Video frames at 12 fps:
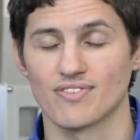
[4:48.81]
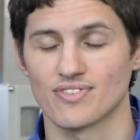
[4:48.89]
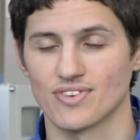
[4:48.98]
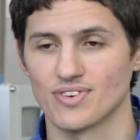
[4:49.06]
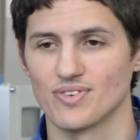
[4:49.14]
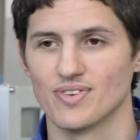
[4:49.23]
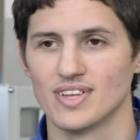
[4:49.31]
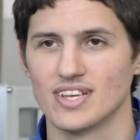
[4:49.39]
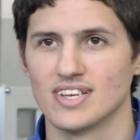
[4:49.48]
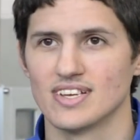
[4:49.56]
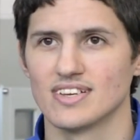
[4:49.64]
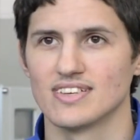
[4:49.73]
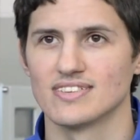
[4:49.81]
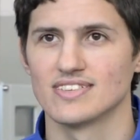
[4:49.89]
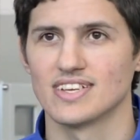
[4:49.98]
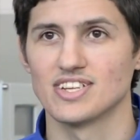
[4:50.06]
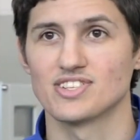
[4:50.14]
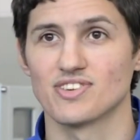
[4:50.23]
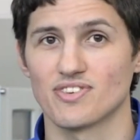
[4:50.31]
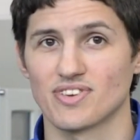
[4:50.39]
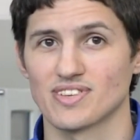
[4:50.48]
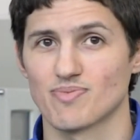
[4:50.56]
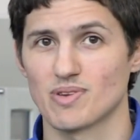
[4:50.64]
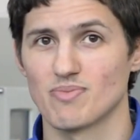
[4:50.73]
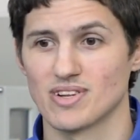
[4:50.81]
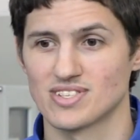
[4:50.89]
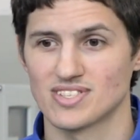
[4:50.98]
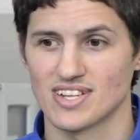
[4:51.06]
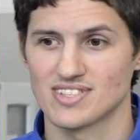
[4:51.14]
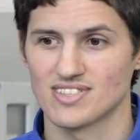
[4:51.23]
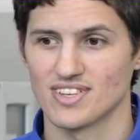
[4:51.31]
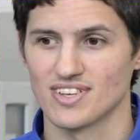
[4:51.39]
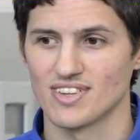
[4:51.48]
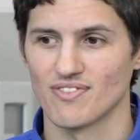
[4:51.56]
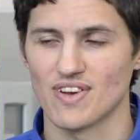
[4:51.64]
So engineering pretty much sets the